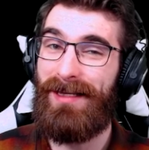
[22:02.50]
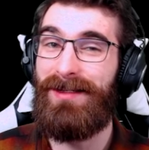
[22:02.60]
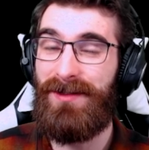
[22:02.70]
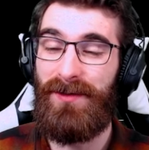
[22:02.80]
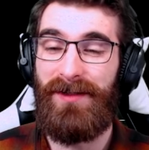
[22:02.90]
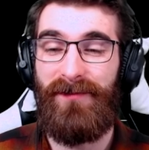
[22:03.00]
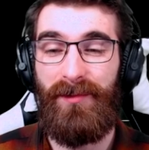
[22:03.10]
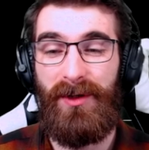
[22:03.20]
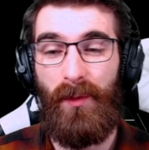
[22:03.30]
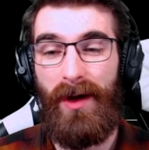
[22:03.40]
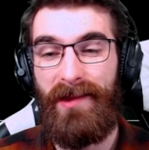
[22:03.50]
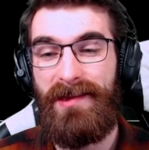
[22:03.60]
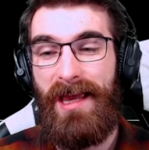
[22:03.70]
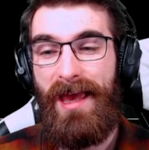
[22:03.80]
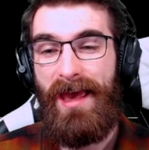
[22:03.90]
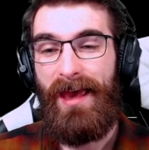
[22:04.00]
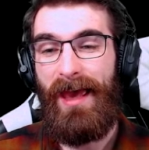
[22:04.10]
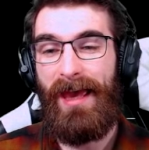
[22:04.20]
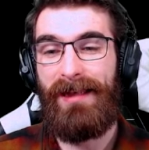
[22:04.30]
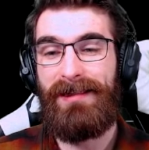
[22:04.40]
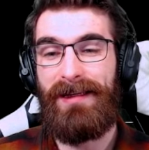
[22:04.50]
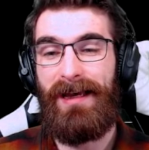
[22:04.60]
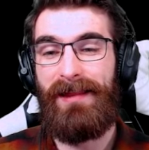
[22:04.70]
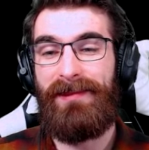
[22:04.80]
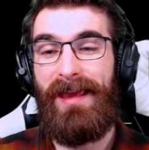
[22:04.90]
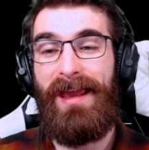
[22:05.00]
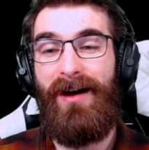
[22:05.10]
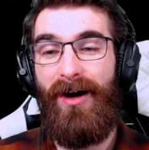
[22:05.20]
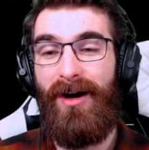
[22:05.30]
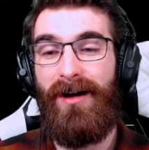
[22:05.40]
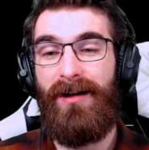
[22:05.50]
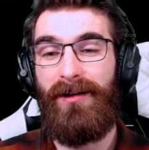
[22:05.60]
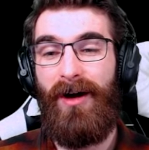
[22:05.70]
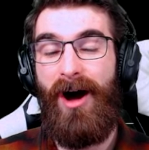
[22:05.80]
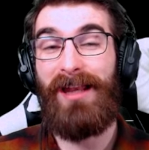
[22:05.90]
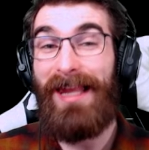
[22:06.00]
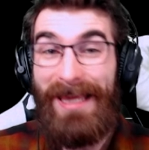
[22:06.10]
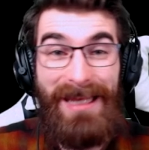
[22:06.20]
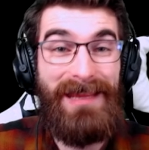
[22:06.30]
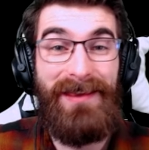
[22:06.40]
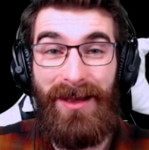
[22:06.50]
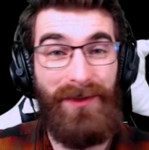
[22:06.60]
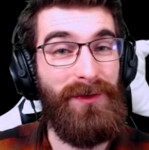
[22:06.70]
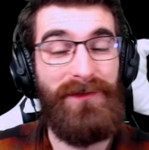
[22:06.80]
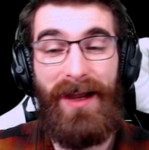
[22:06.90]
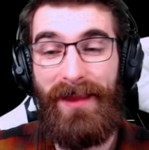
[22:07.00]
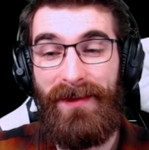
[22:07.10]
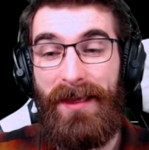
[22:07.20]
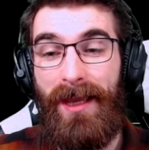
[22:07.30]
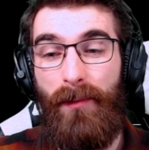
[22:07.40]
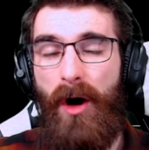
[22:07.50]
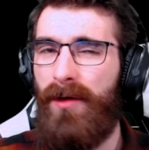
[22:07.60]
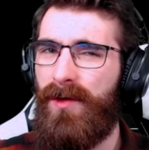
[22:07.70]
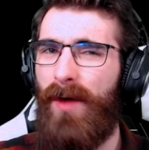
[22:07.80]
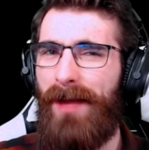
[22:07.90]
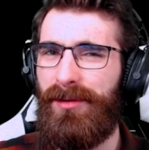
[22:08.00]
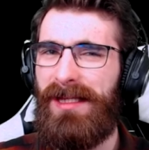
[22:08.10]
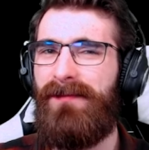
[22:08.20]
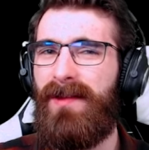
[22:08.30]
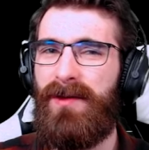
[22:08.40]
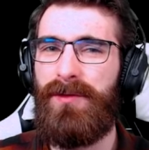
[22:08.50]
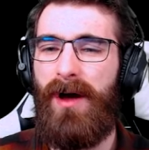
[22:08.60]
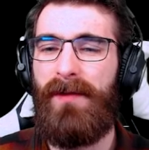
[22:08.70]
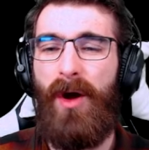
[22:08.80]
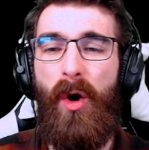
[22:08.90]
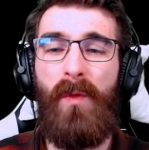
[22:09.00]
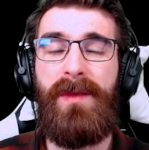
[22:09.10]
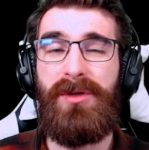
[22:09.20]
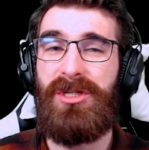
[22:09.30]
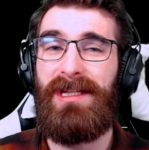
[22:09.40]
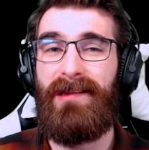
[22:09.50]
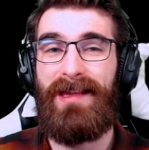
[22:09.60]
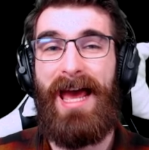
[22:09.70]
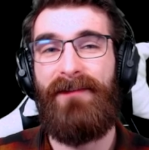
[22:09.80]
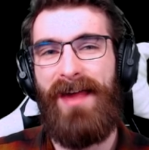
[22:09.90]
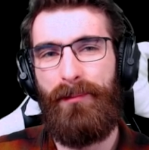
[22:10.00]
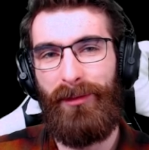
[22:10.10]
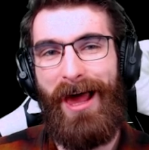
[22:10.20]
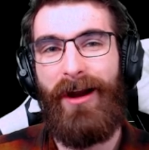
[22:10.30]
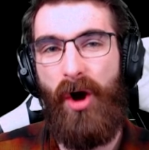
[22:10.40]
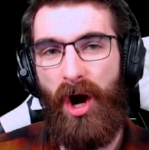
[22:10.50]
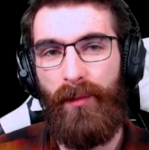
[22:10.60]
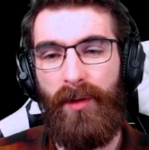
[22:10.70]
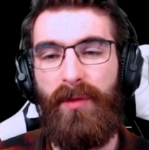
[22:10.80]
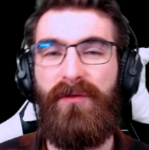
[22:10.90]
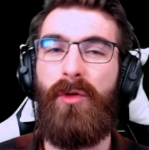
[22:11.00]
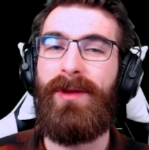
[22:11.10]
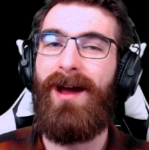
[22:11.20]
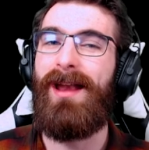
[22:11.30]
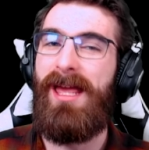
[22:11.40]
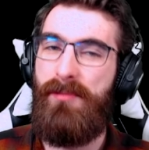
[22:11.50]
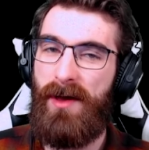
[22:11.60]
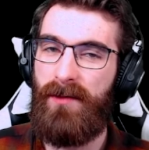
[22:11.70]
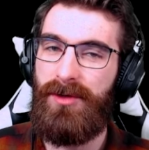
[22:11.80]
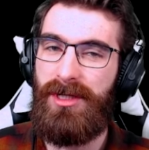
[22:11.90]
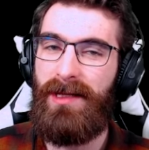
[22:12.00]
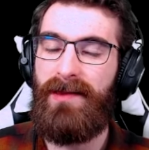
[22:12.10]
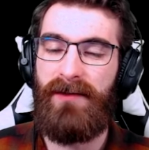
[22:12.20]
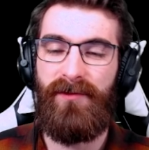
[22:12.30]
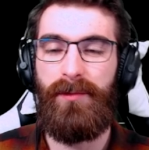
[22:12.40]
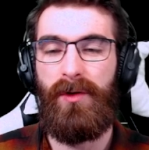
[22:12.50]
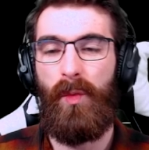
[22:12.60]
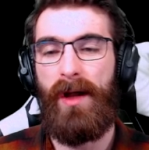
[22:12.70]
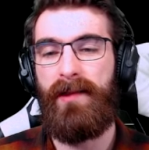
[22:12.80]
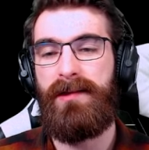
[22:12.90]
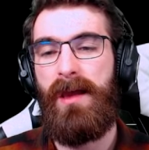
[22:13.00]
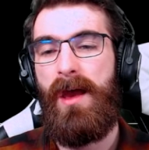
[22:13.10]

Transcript: can do it in Forbidden West, and they are unlike anything else you fight in the game. Also, I believe in Zero Dawn, the only machines that have that black armor before we got Apex machines in Forbidden West.